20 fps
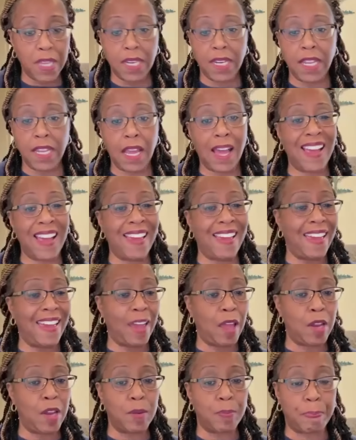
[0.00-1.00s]
media
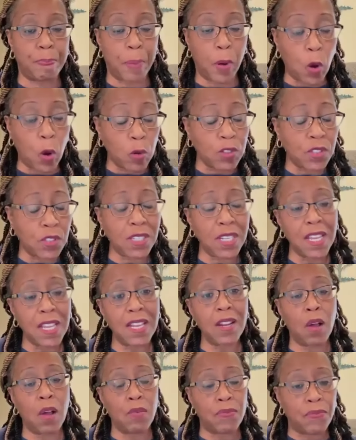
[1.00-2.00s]
and
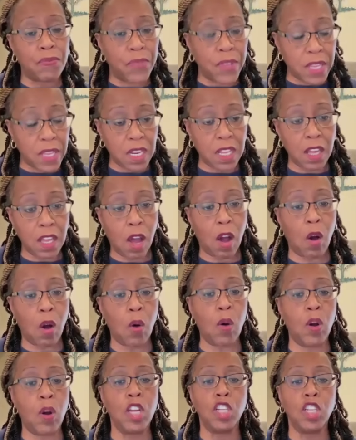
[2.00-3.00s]
posted a
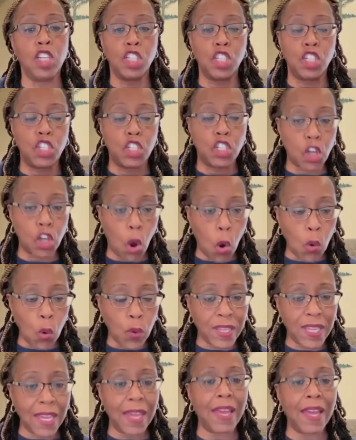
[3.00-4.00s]
video
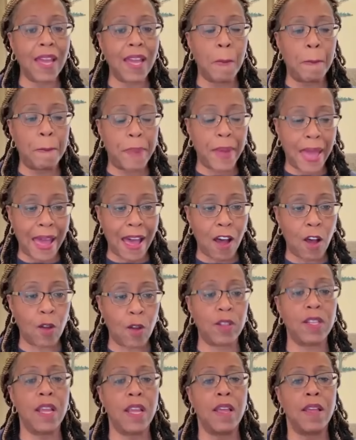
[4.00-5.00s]
joking
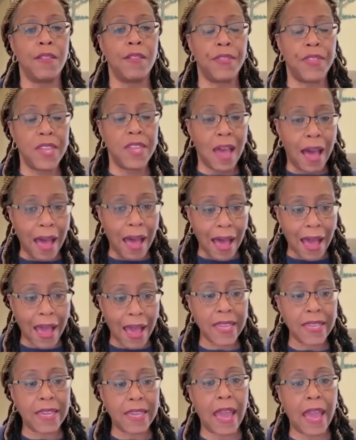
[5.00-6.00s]
about the
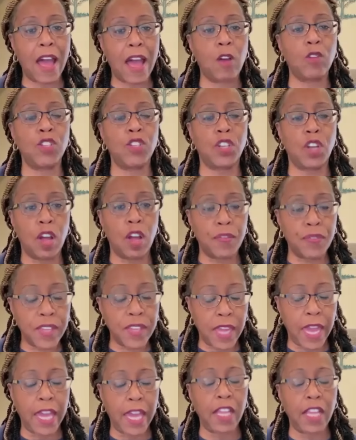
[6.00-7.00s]
eye gouge
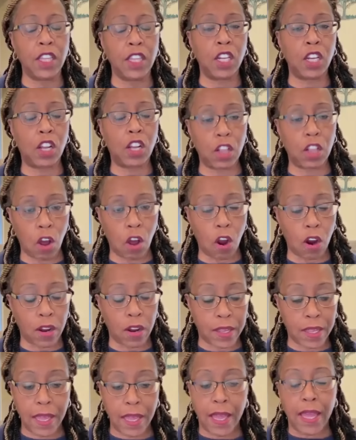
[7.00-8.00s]
of Caitlin
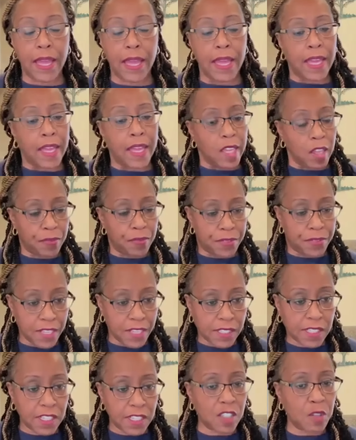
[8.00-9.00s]
Clark. If
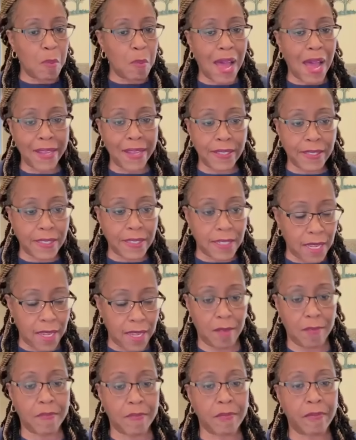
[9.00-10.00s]
this is my
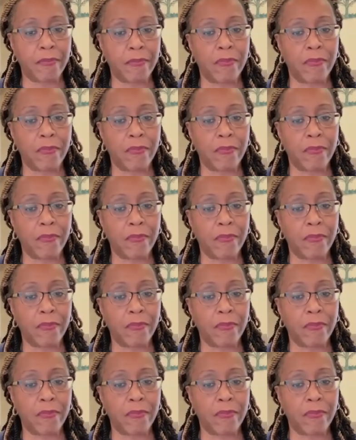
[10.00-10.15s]
team,